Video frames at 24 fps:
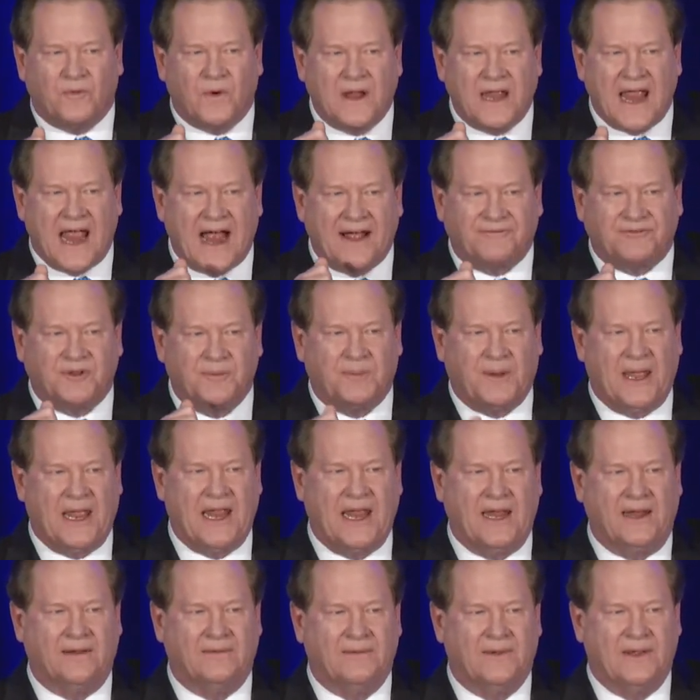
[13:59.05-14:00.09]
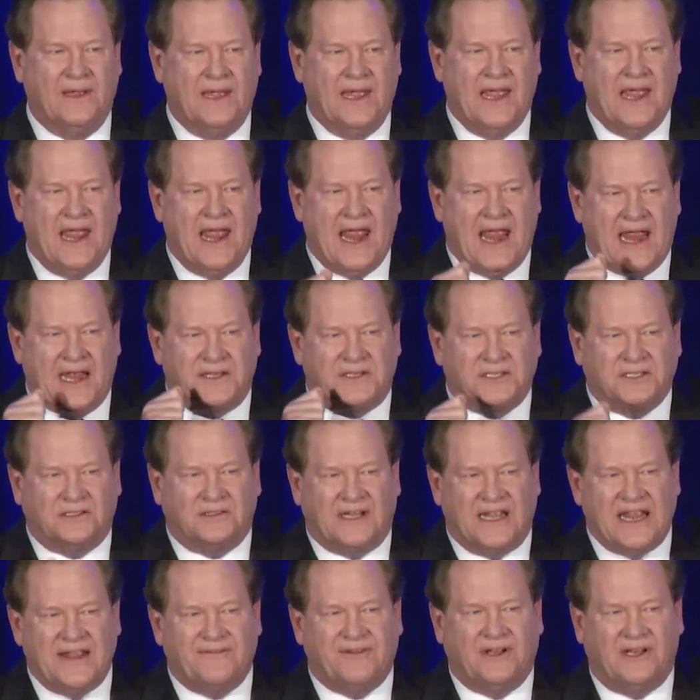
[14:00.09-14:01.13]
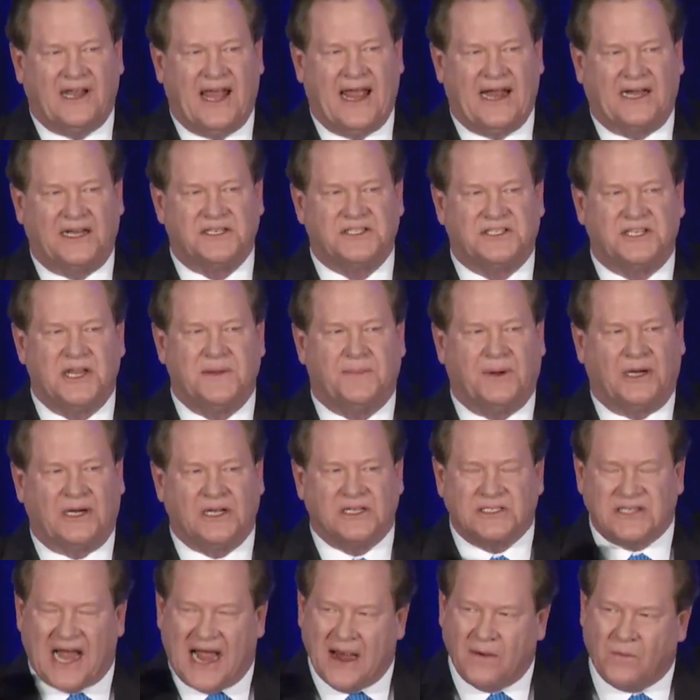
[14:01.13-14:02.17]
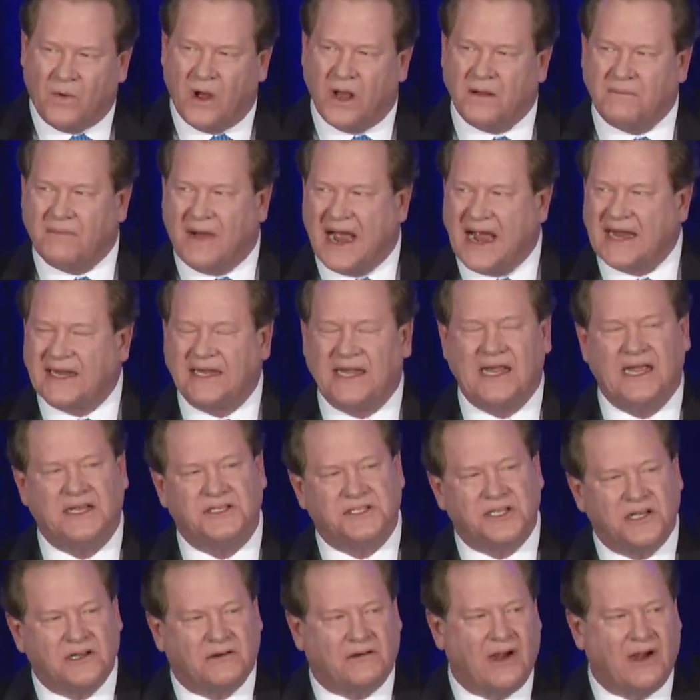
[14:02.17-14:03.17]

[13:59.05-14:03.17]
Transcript: we have to be. And to leave a legacy, because I want my kids and